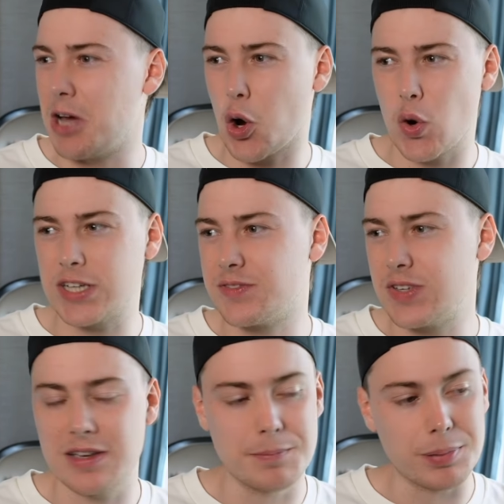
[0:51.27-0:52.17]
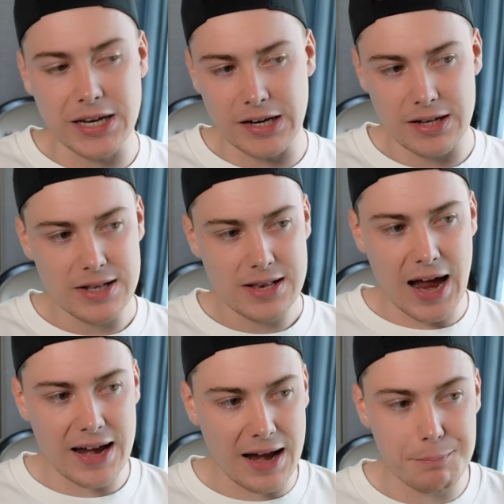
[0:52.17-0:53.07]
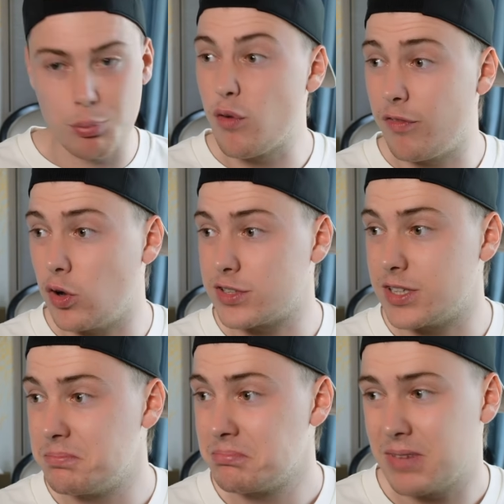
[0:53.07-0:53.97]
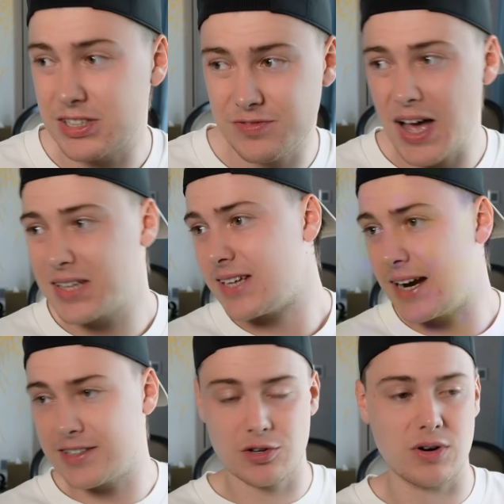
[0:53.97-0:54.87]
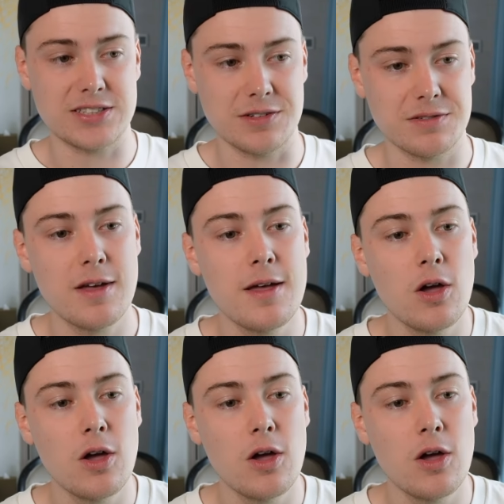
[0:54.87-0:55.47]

aggressively complete it, and brute force it. It's fast and it's aggressive.